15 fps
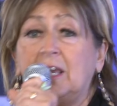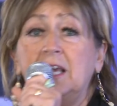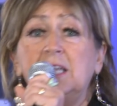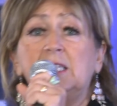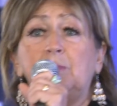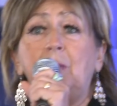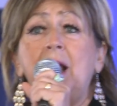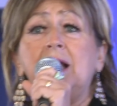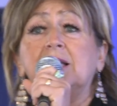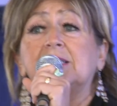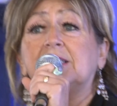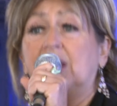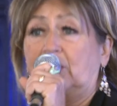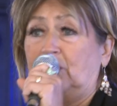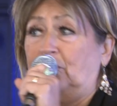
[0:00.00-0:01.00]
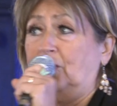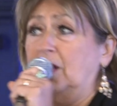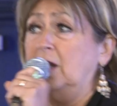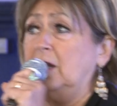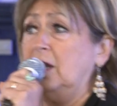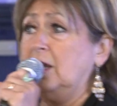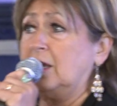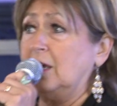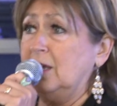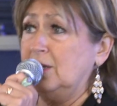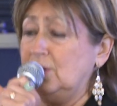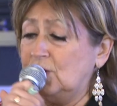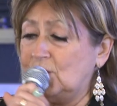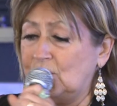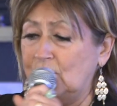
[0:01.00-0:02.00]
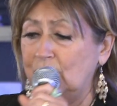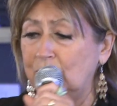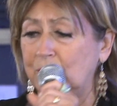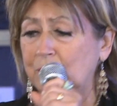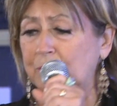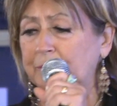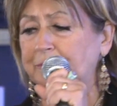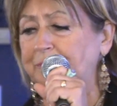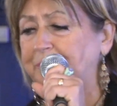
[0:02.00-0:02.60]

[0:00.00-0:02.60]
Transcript: Geese, Rex, Finnegan's too.